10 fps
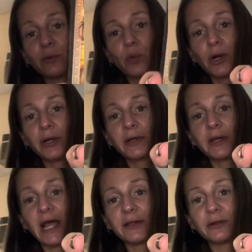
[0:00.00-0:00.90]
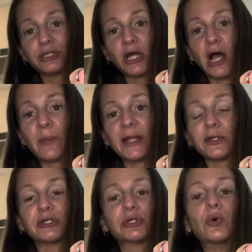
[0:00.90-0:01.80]
work, at their job, at
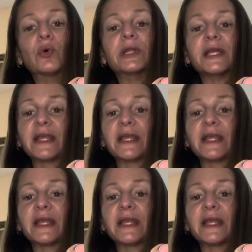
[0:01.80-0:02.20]
their schooling.